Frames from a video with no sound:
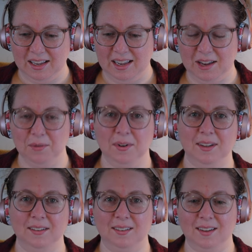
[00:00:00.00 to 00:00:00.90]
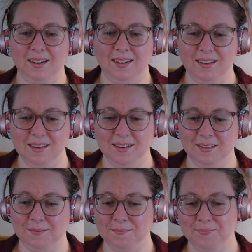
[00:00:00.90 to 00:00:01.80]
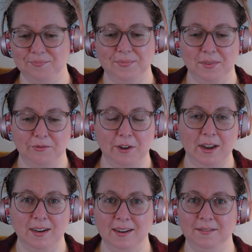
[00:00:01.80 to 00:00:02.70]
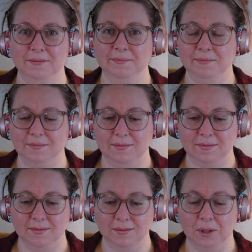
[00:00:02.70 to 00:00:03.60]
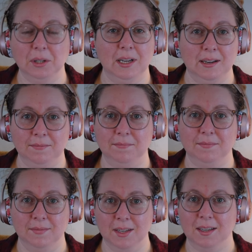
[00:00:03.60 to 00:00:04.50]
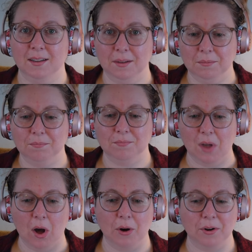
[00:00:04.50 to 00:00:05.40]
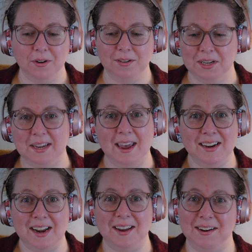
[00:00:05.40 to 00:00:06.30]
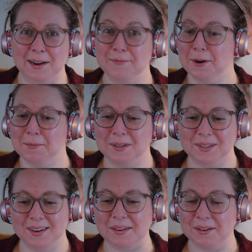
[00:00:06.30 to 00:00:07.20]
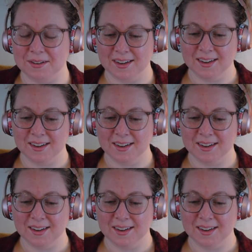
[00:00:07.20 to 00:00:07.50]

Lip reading: He was fighting really hard to get in, I promise you.